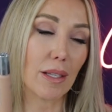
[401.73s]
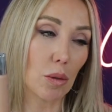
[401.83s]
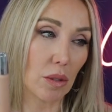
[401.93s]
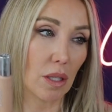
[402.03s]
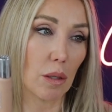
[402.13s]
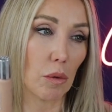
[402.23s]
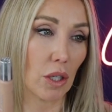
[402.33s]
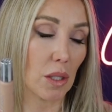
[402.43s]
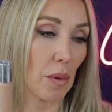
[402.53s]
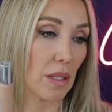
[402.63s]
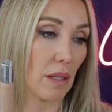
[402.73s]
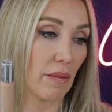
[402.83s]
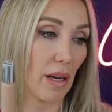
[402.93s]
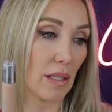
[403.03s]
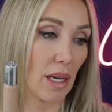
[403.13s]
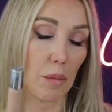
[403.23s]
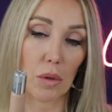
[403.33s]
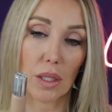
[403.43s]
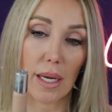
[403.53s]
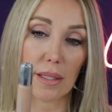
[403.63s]
This one's a little more expensive as I'm
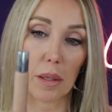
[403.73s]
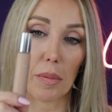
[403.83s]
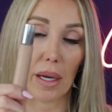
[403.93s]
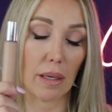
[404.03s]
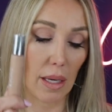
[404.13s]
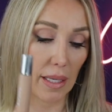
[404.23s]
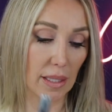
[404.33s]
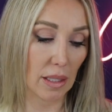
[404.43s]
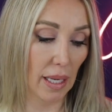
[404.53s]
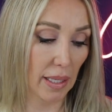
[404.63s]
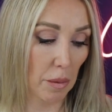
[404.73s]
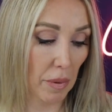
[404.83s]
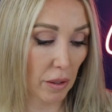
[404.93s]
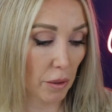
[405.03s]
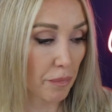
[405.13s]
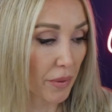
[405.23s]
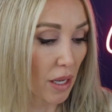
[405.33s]
realizing, but I did like it better.